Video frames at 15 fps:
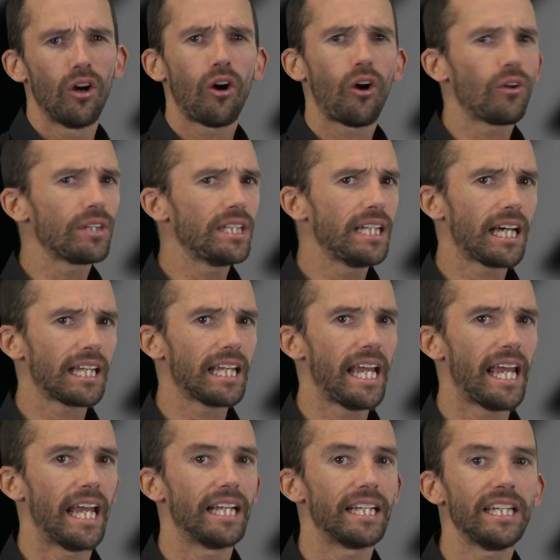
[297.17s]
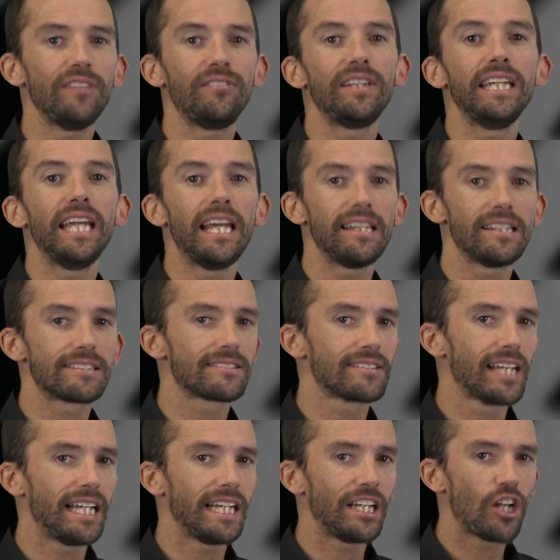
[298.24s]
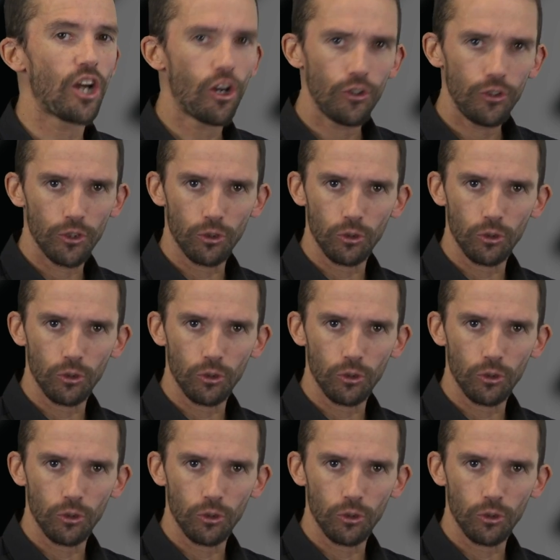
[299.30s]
On the other hand, if the end that's letting go, you